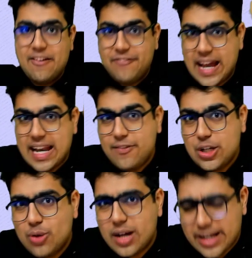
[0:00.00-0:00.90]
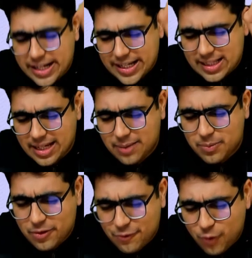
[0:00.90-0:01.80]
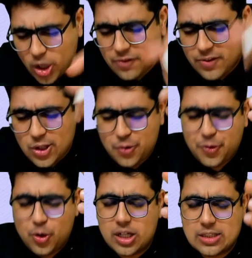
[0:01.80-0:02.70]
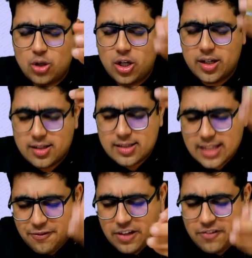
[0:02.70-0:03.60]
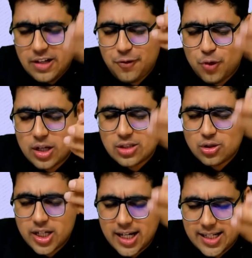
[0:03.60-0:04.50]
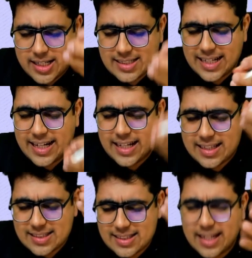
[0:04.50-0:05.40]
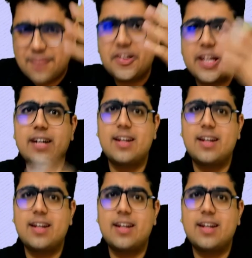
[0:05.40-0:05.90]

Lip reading: Whenever you are reading them, what will you focus on? Sir, we will focus on understanding the significant